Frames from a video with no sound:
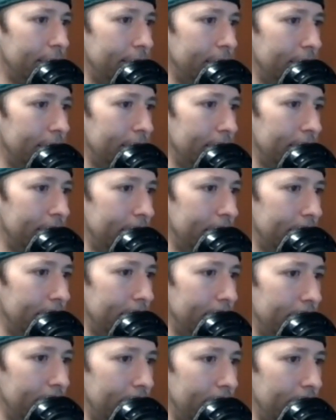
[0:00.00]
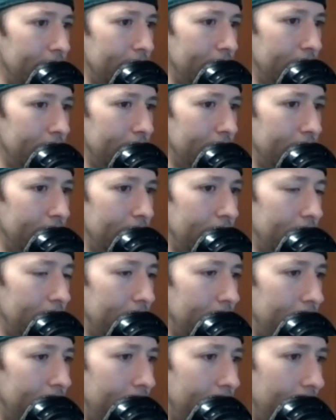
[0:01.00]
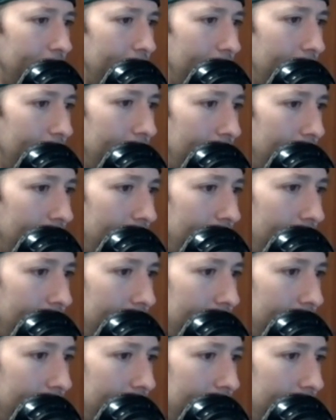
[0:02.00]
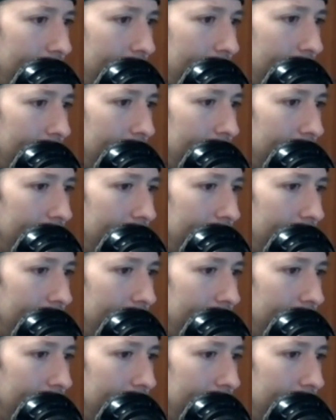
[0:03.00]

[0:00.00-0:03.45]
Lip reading: (silent)